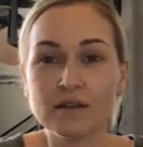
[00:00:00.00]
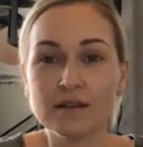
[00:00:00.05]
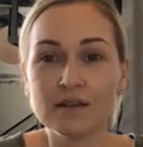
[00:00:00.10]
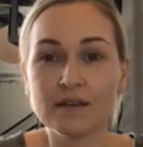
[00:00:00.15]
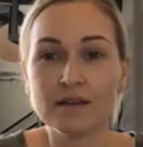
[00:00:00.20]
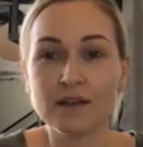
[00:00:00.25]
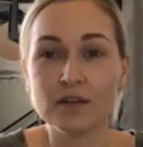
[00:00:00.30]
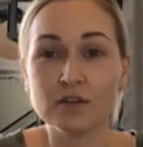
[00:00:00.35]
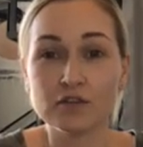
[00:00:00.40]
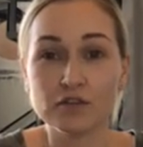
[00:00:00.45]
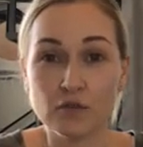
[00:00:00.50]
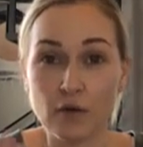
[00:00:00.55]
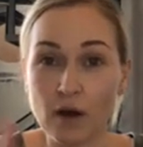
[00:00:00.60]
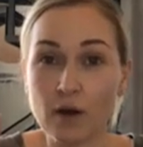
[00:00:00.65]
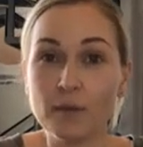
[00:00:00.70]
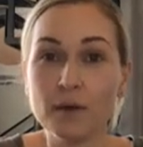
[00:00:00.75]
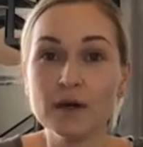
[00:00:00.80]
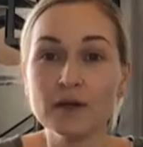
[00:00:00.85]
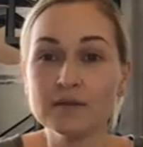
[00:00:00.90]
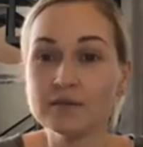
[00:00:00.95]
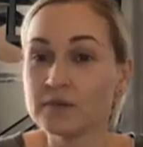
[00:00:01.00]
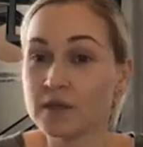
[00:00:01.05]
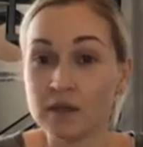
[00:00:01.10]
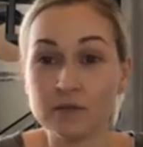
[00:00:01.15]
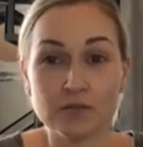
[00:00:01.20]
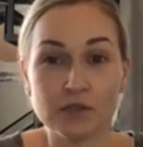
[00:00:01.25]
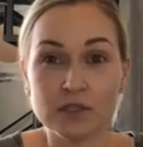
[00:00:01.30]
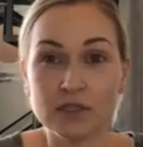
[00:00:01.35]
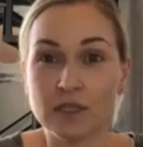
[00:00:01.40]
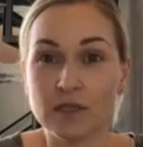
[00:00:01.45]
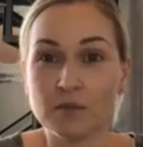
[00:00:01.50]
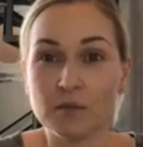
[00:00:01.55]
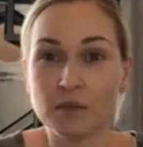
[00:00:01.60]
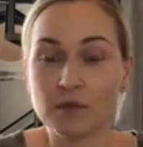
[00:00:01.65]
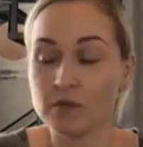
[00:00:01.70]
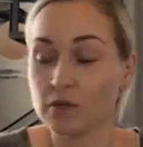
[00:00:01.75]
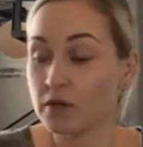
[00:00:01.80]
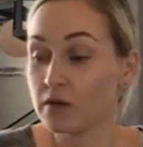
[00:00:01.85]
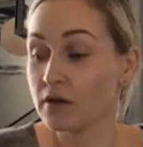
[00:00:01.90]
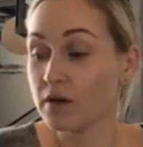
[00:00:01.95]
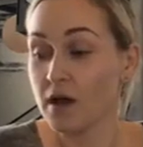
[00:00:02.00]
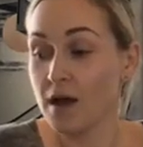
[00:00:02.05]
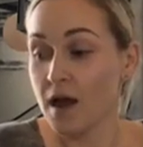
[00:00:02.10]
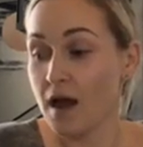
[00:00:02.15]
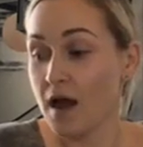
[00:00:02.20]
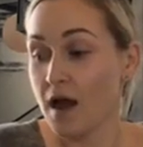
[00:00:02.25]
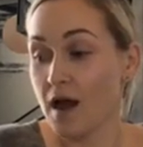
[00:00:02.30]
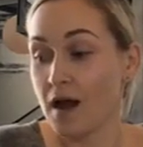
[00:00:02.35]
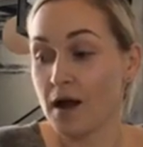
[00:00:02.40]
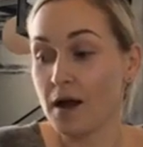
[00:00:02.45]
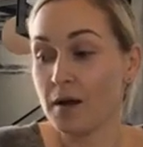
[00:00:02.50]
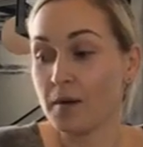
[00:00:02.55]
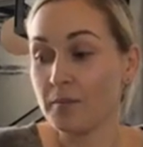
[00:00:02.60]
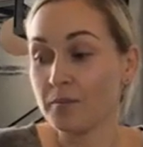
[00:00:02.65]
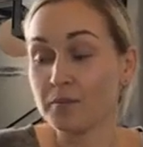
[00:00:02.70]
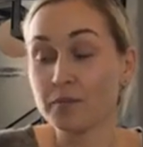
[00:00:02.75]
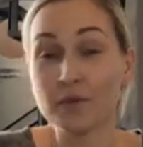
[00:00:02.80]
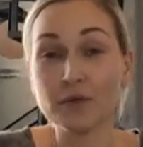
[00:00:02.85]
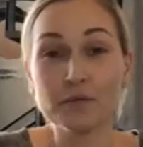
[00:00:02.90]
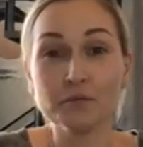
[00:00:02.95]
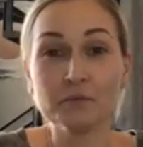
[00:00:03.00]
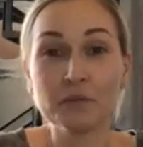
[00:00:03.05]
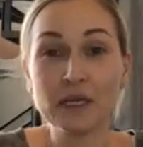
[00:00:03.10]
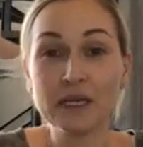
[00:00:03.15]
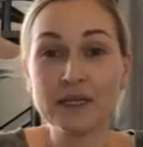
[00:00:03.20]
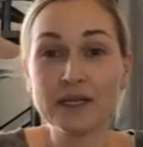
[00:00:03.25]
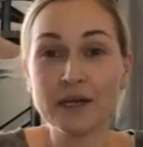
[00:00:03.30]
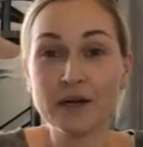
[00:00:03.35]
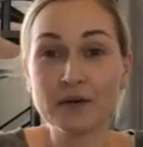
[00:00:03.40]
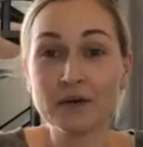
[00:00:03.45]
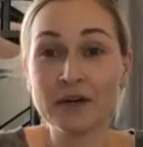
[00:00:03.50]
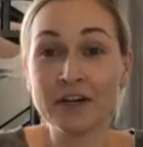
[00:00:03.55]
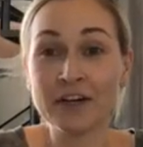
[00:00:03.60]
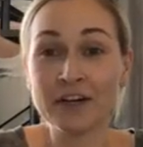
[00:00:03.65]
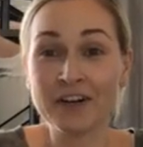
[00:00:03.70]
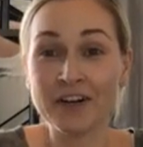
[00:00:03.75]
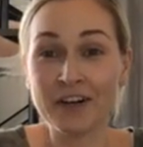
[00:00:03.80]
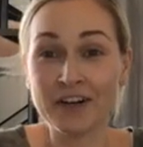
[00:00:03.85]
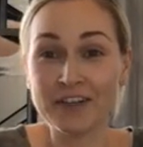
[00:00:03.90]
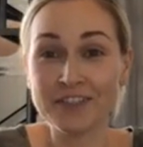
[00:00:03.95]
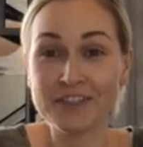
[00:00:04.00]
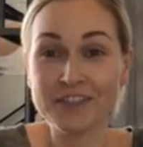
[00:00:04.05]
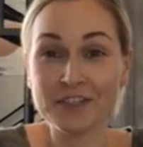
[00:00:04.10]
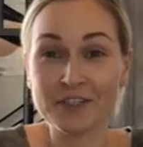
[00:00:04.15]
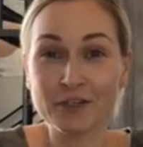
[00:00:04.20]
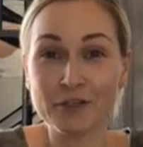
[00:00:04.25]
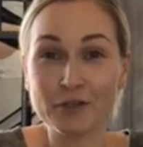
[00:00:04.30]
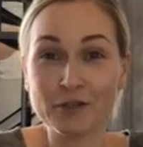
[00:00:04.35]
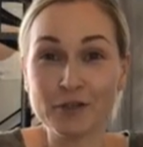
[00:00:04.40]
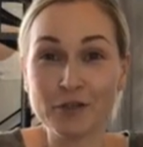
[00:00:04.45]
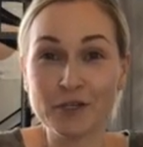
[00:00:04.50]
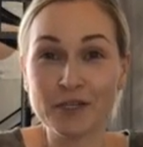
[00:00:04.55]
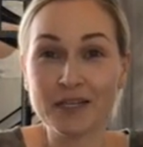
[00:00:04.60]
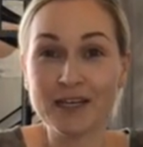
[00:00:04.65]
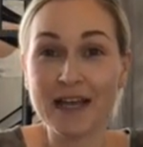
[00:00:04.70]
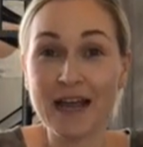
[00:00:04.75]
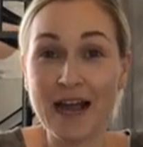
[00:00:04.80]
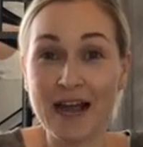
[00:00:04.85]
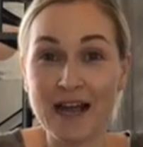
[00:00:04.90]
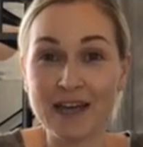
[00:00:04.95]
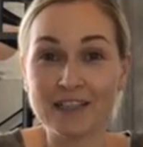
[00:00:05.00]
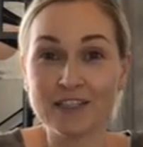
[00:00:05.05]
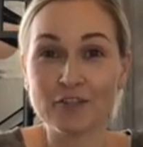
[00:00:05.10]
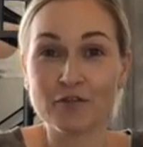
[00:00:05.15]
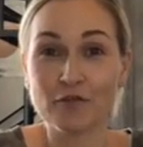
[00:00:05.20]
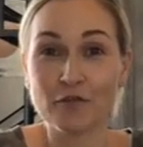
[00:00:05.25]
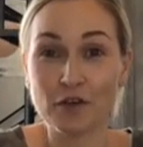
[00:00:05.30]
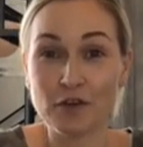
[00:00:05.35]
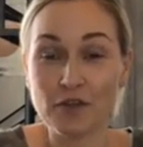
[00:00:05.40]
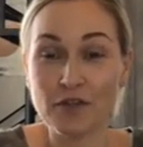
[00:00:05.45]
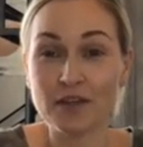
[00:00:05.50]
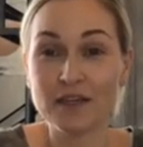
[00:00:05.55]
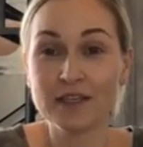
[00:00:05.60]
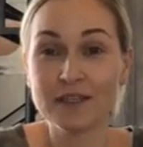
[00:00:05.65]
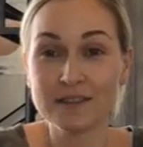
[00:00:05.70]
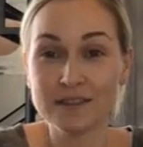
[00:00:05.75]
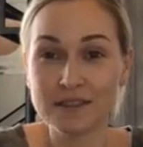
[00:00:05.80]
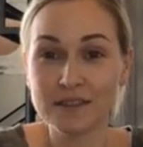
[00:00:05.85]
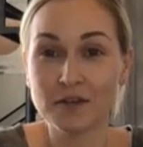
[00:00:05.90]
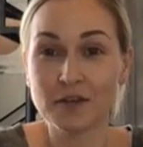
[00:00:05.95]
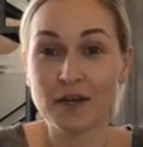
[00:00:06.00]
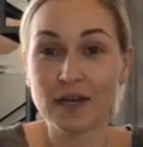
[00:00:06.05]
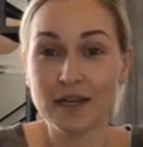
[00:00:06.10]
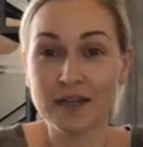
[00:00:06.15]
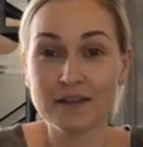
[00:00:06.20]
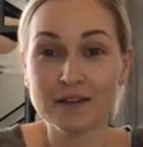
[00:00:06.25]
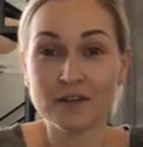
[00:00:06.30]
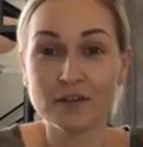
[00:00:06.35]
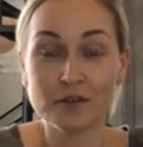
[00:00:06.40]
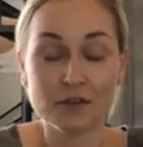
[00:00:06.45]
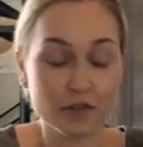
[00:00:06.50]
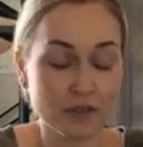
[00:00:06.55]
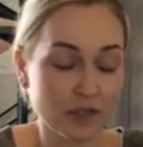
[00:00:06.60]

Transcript: their drama. I'm just keeping it real. Big networkers usually ask for things, okay? They're usually